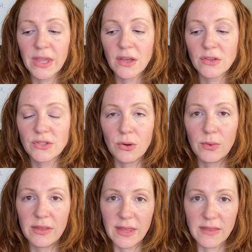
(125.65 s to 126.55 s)
So we
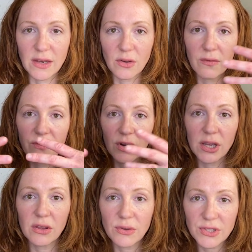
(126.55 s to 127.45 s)
think that very
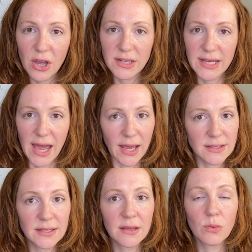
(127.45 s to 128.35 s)
close
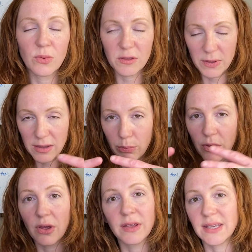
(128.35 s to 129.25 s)
contact with
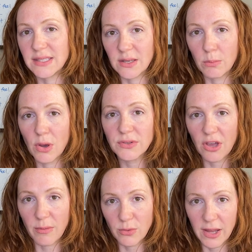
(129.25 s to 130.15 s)
people is the most
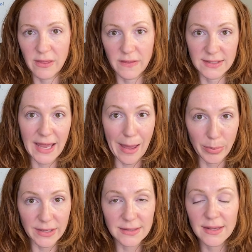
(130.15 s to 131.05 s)
common way that this
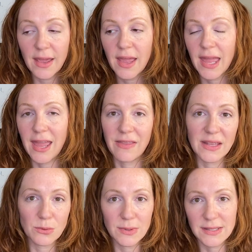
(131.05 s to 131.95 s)
happens, and that's
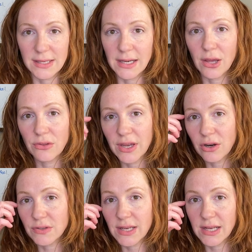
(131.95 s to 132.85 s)
what we see in healthcare
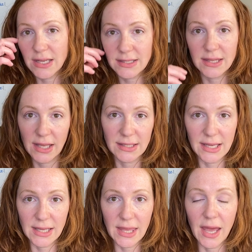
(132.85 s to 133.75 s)
settings and things
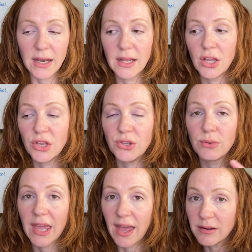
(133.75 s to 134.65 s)
like that. You
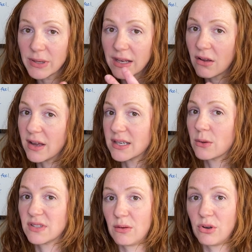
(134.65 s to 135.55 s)
can be in contact
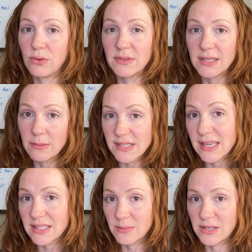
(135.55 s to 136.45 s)
with someone who seems
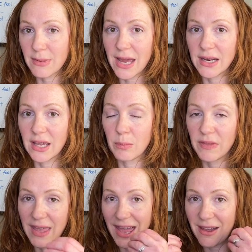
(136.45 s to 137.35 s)
asymptomatic, but
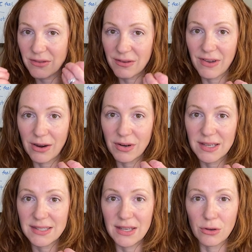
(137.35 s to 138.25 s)
they have the
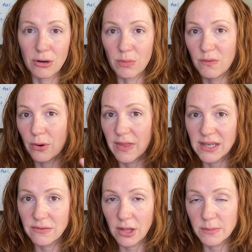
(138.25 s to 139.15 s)
virus either before they
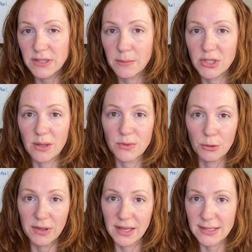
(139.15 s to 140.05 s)
develop symptoms or
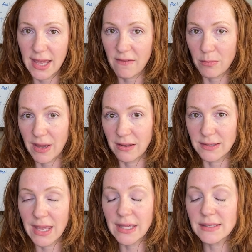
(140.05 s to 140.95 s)
because they have a mild
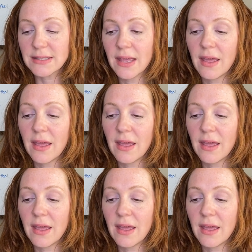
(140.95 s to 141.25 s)
case.